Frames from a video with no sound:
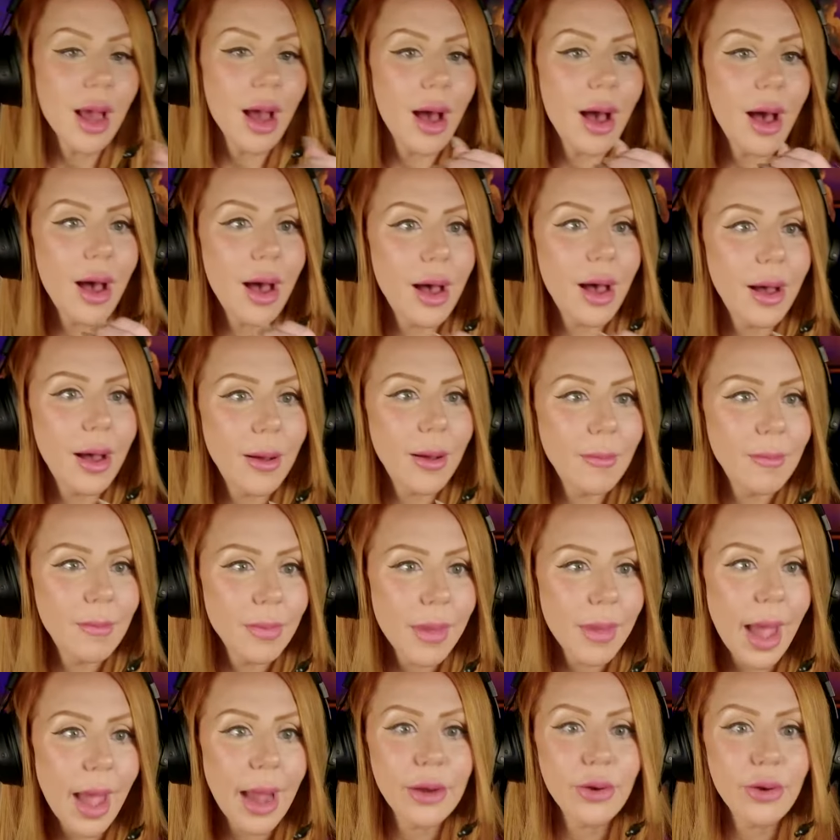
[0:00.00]

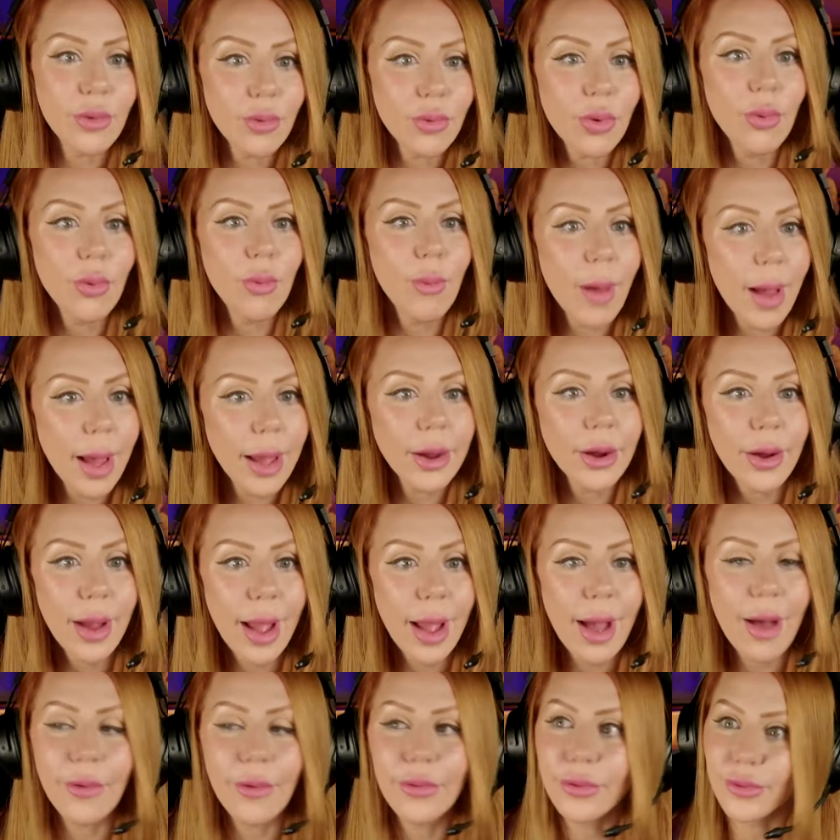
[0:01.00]
I don't know why or
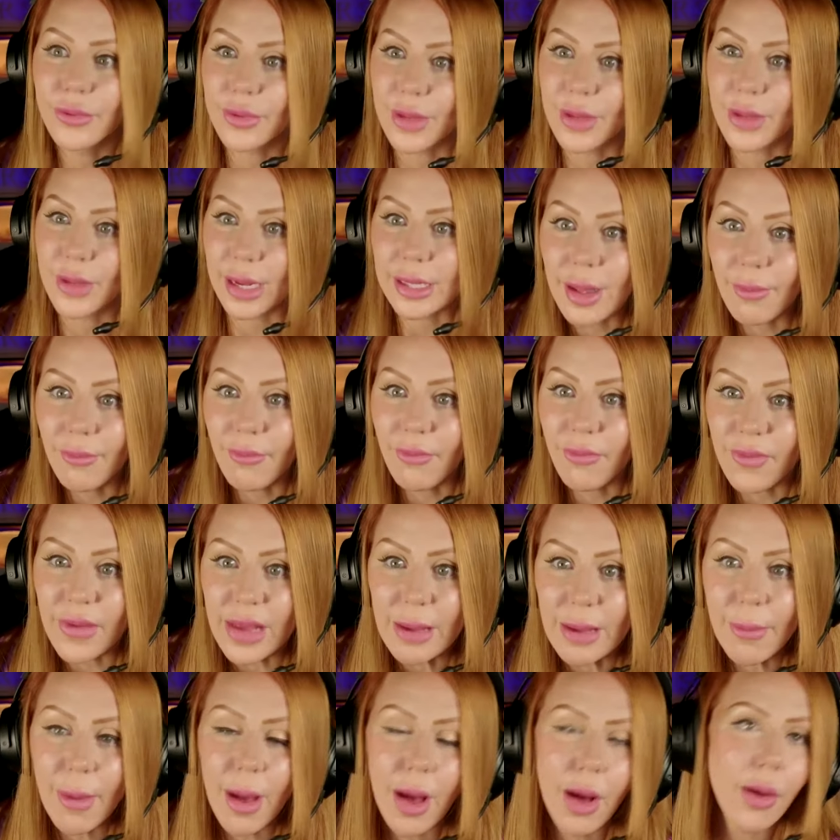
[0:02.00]
how there's like some
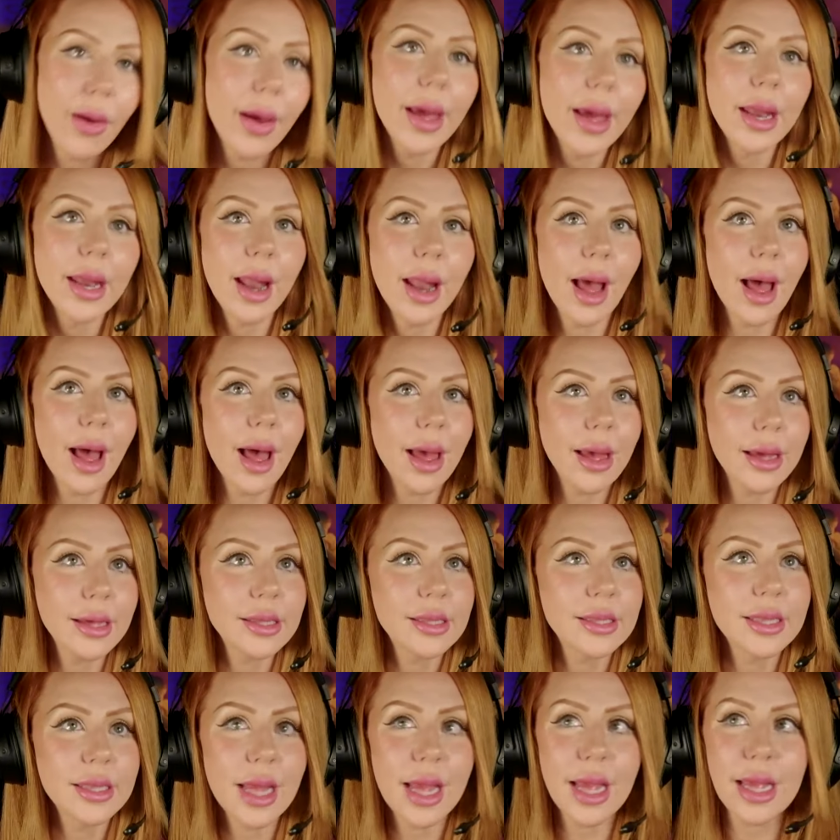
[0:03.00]
female. And I
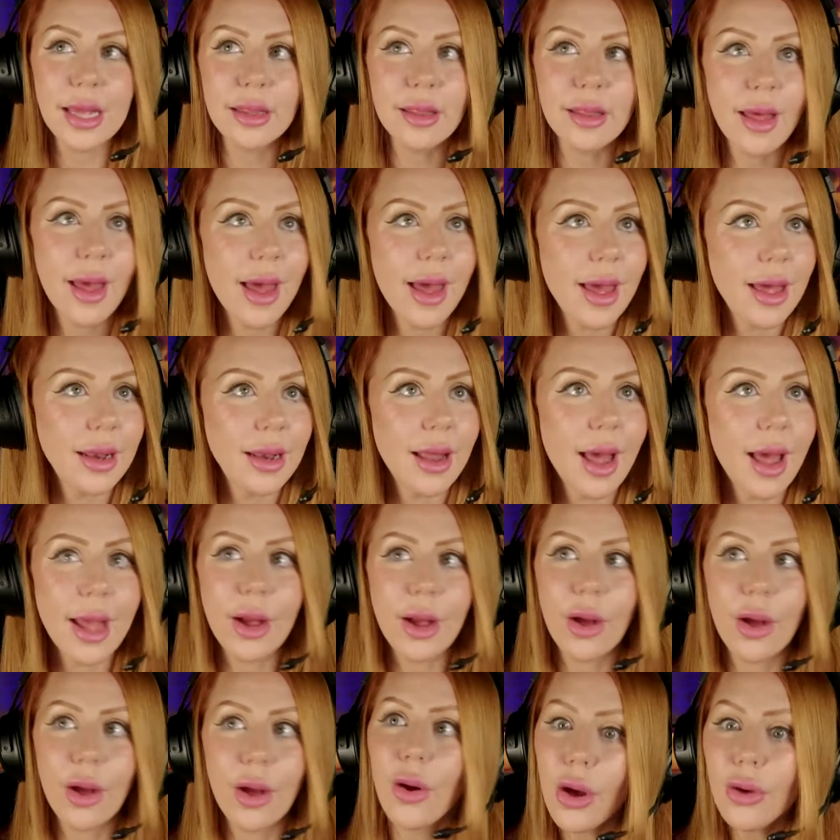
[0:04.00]
say that, I
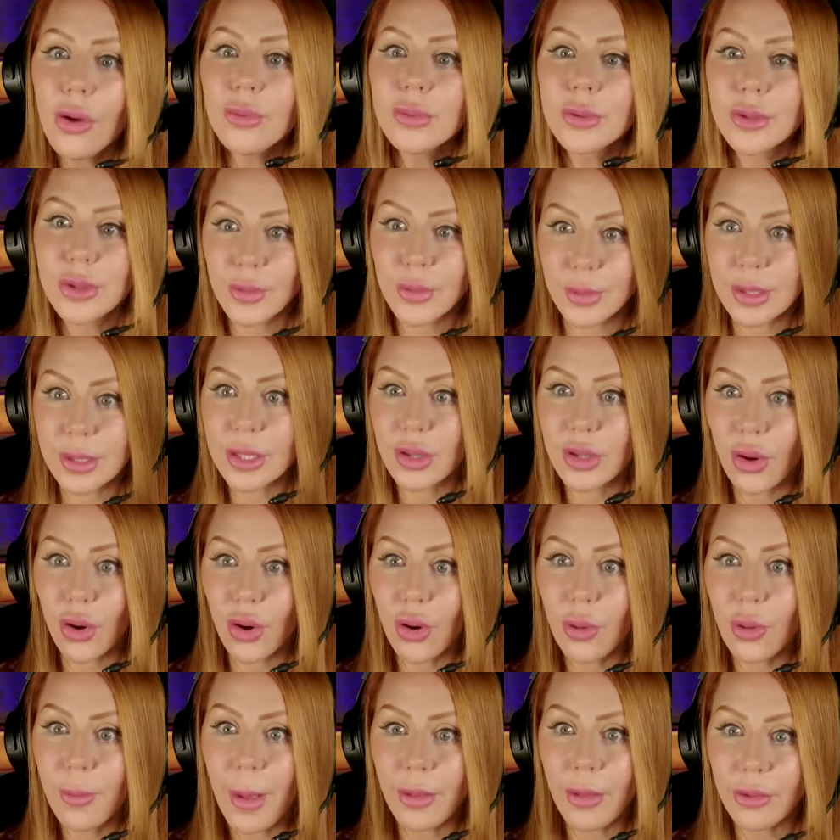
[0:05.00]
go, oh, so is this
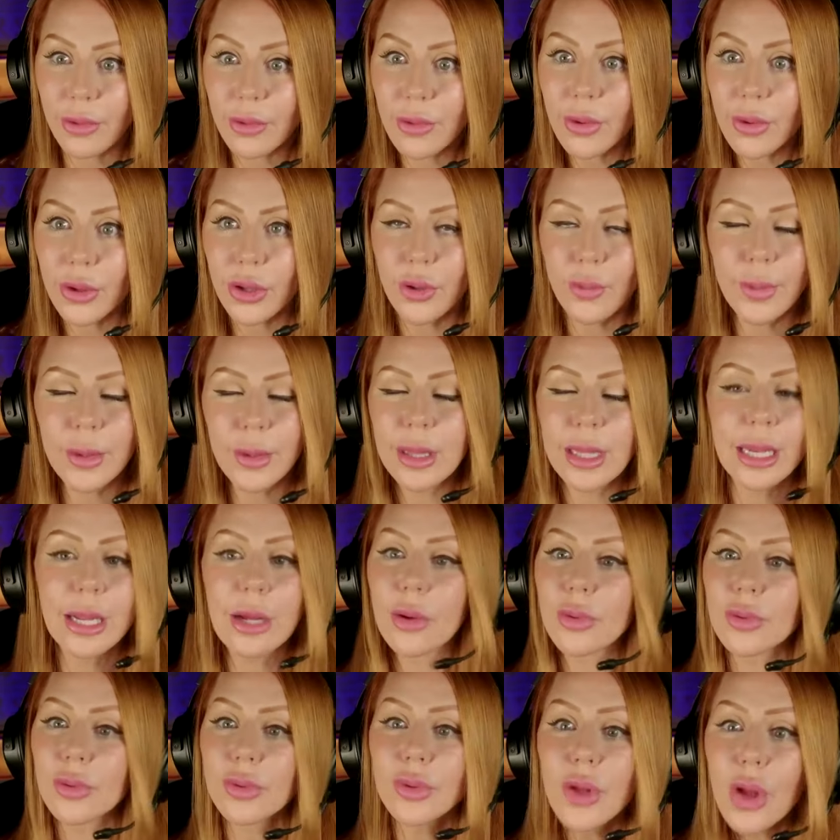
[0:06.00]
her mother? Are you with him? And he
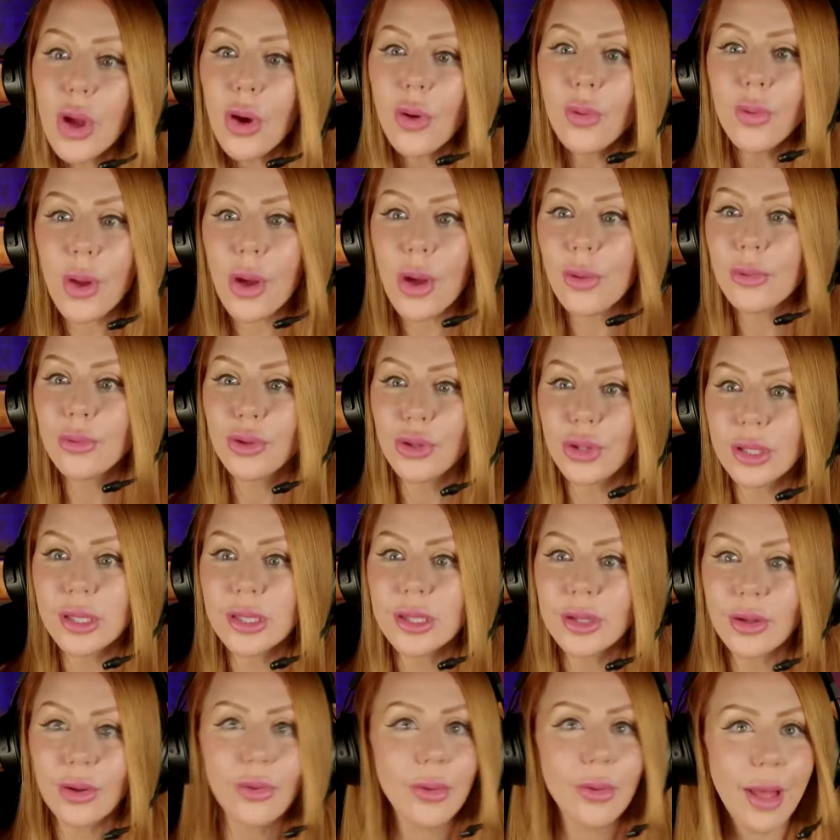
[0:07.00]
goes, no, she's
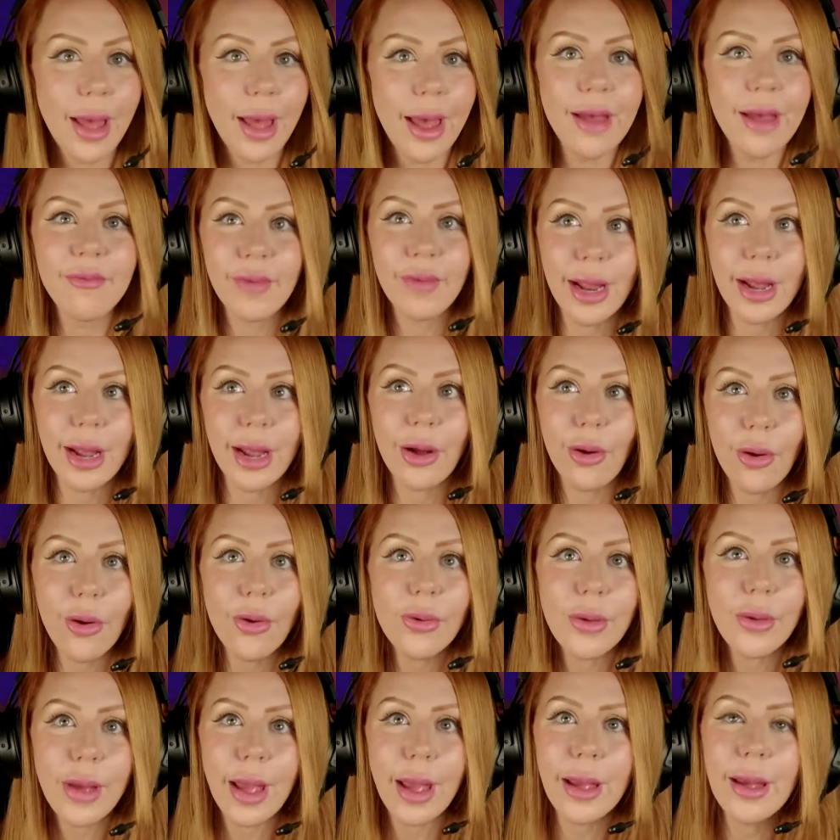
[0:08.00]
still alive. And I go,
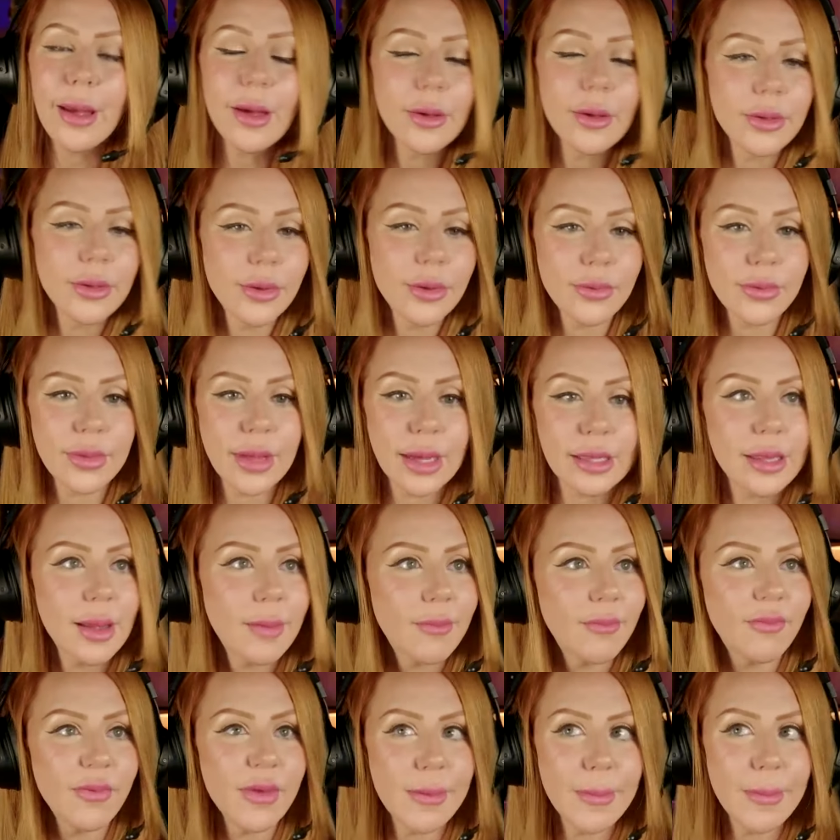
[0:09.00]
okay. So there's like
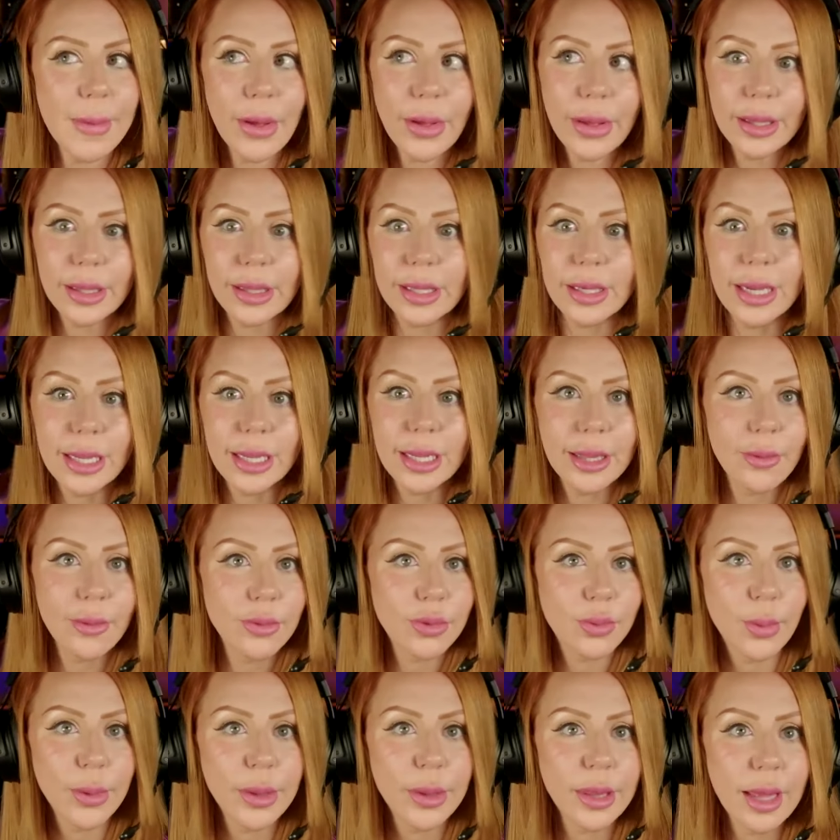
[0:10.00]
some female entity that
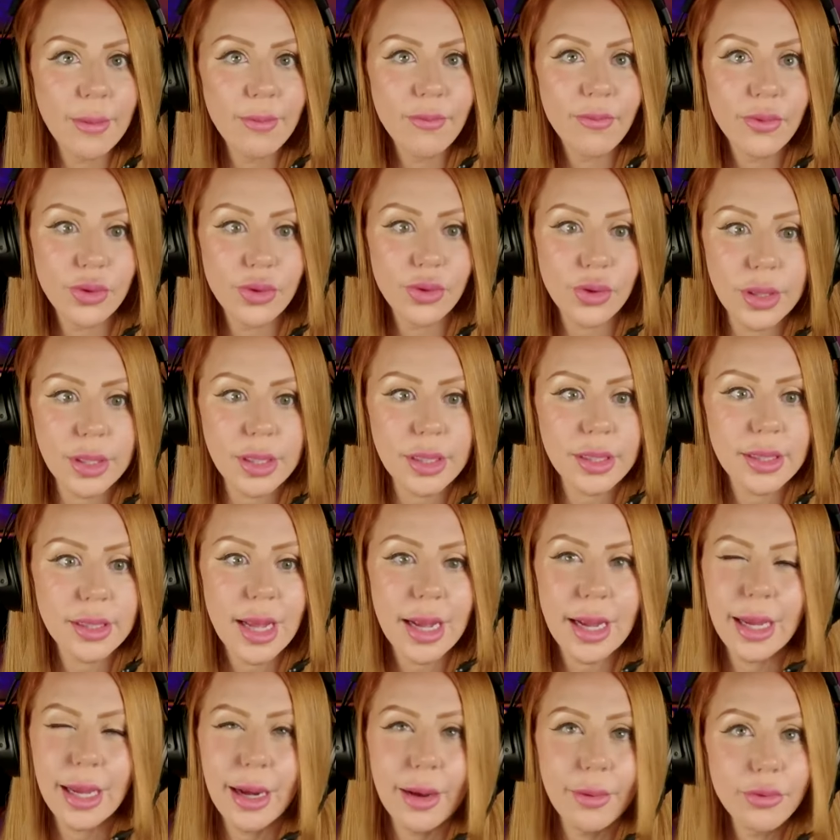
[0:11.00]
was with him for just a second.